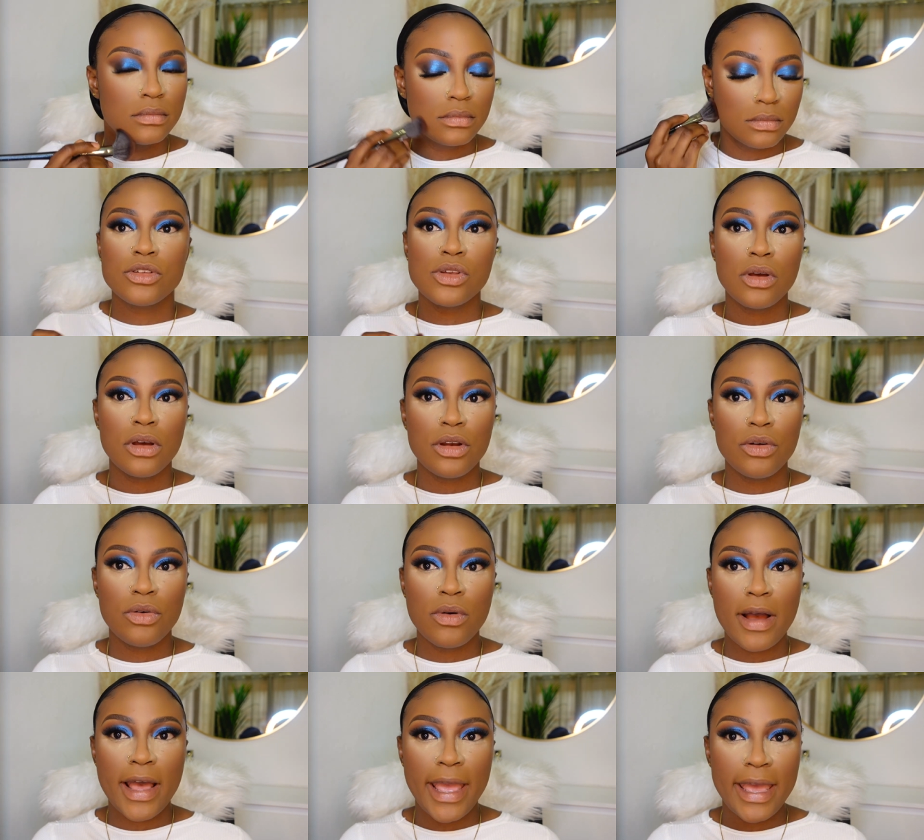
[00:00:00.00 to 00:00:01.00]
Also gonna
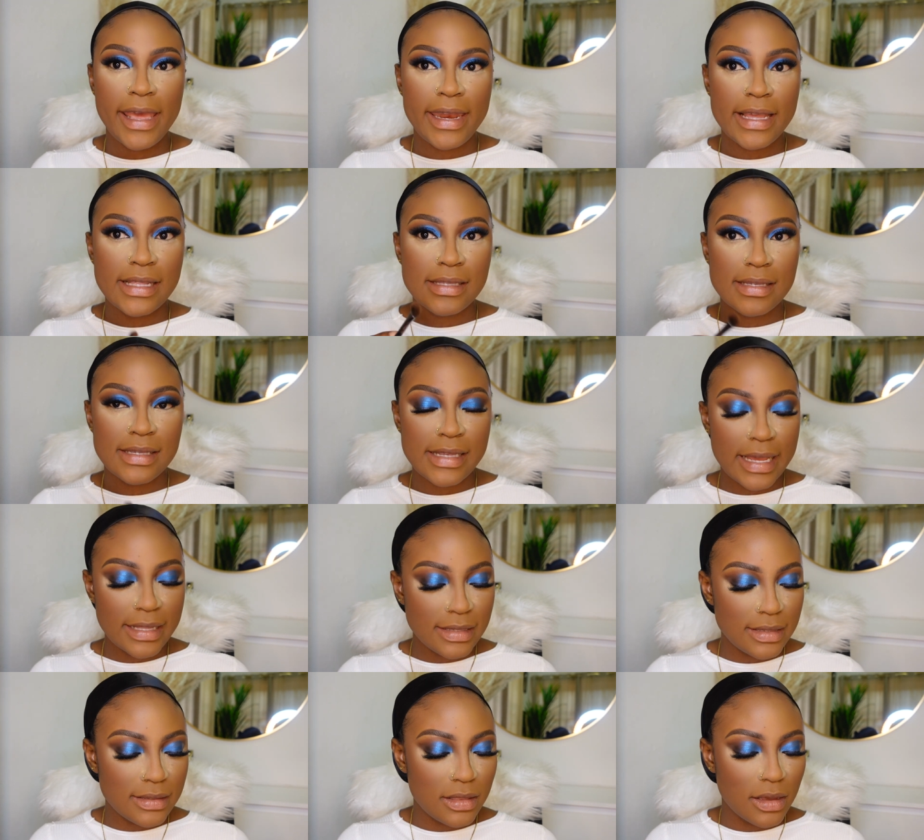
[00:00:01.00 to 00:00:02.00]
go ahead and
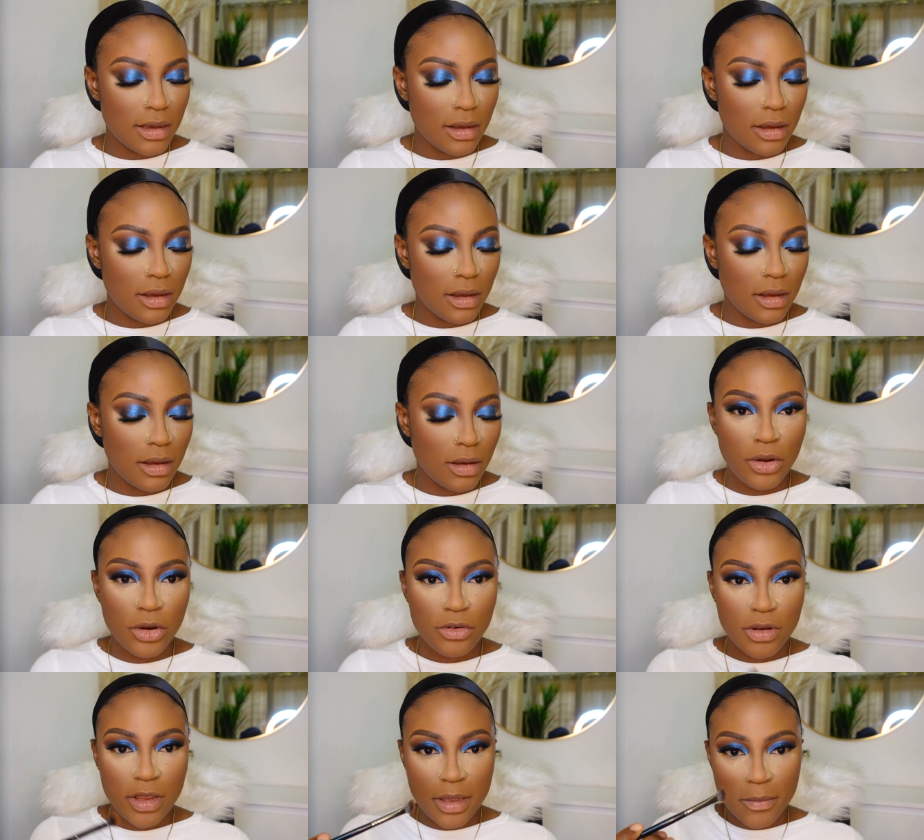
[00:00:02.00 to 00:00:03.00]
set the
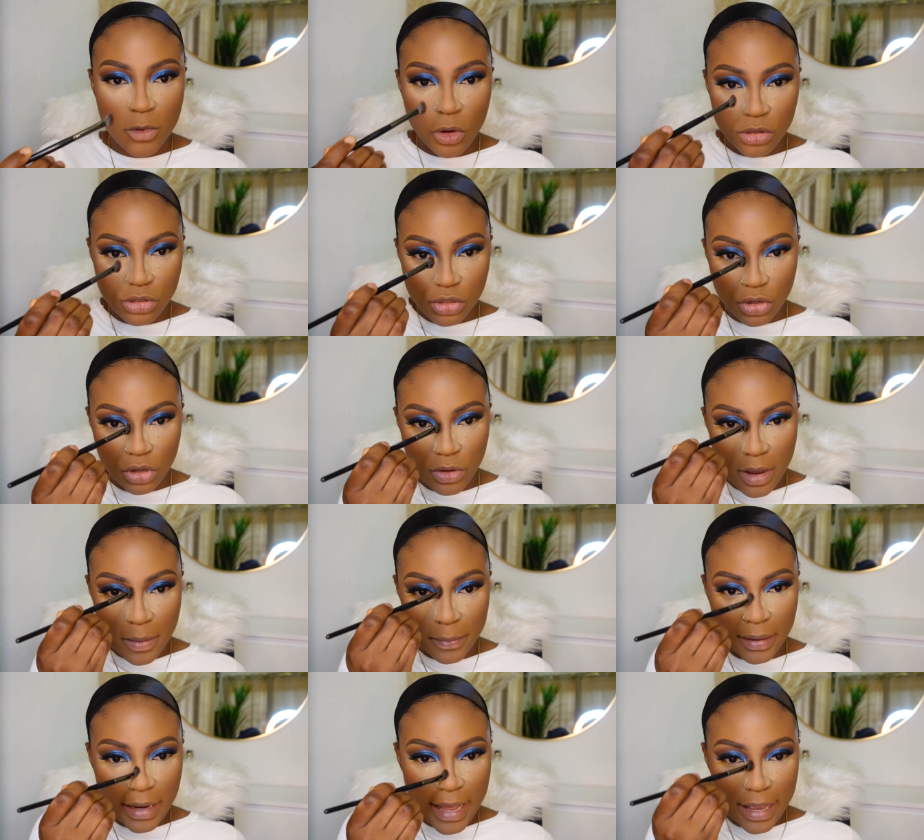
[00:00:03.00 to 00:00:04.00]
cream contour you
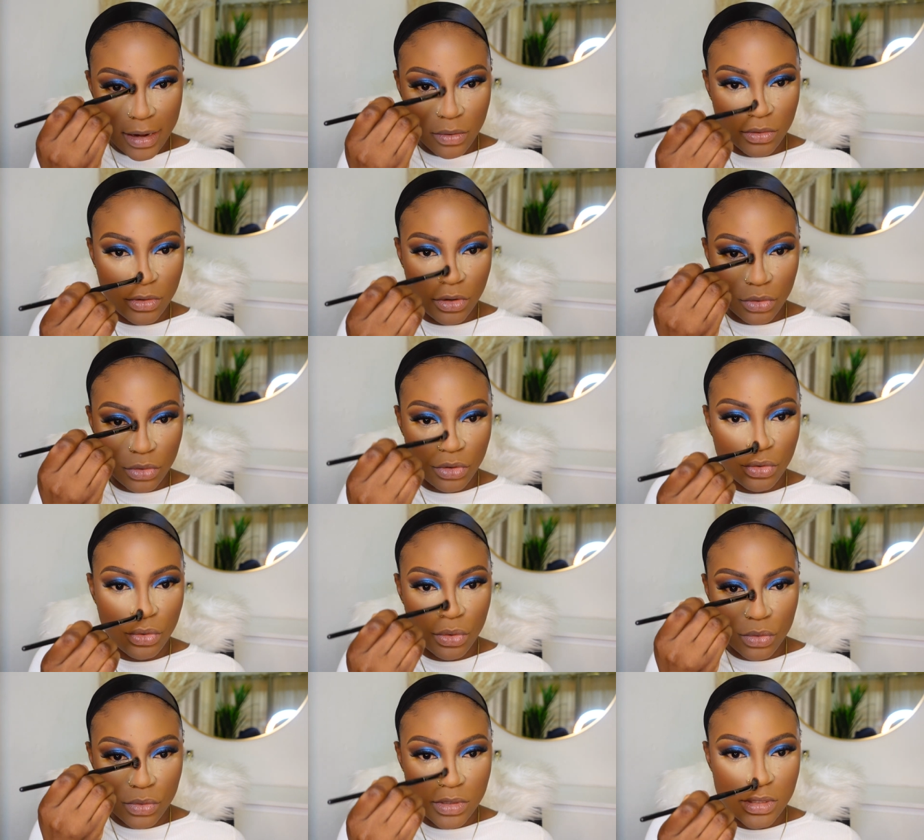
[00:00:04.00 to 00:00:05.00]
applied on your
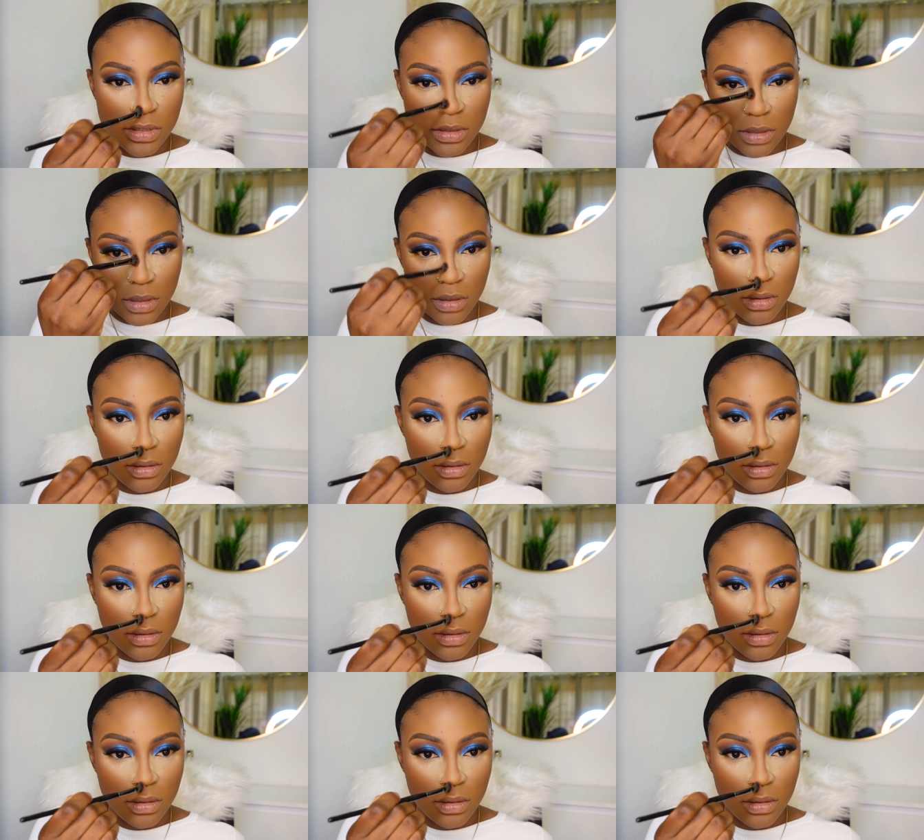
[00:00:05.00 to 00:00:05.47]
nose.